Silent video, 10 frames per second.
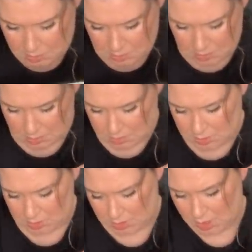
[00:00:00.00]
Oh,
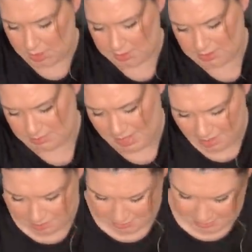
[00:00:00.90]
God, it
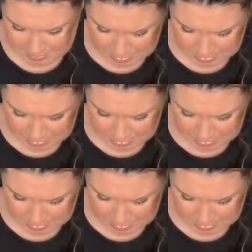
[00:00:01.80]
smells.